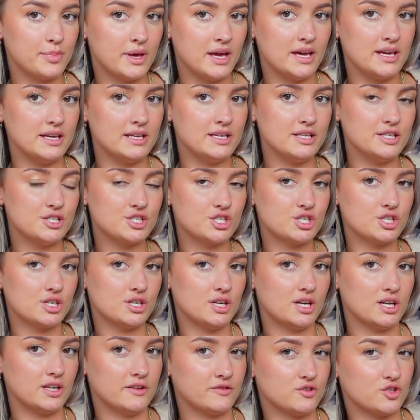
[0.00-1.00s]
beige
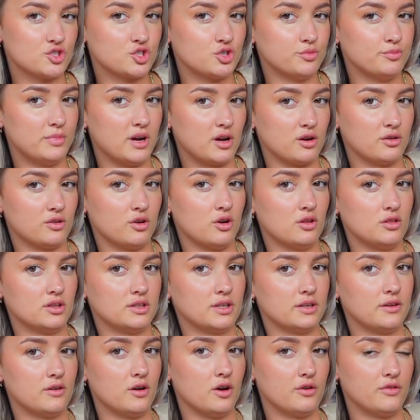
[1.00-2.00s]
and I've just come back on
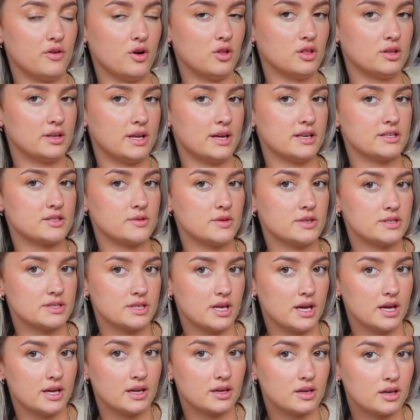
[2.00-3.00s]
holiday, off holiday so it's
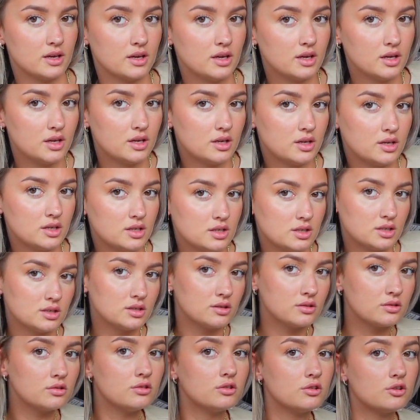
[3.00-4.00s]
like
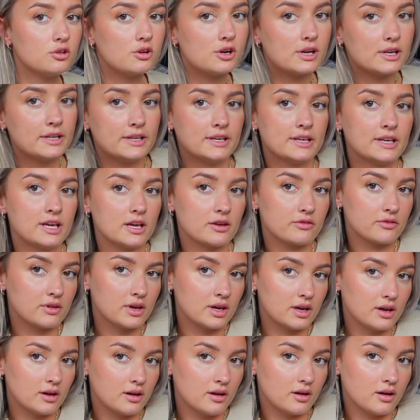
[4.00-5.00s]
really
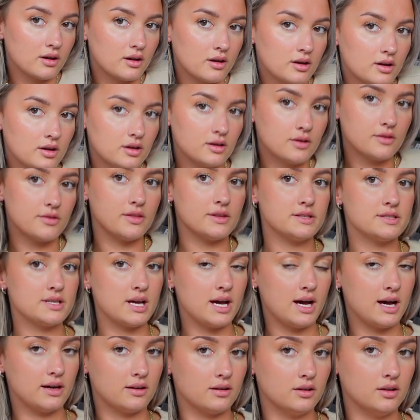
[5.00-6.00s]
giving the
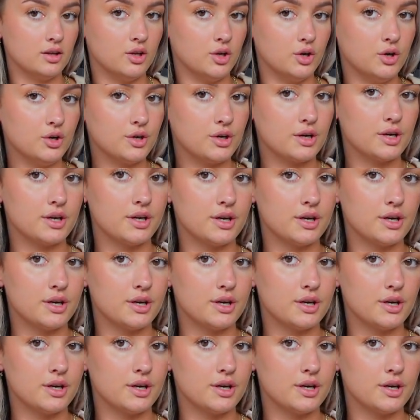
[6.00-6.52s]
tan look.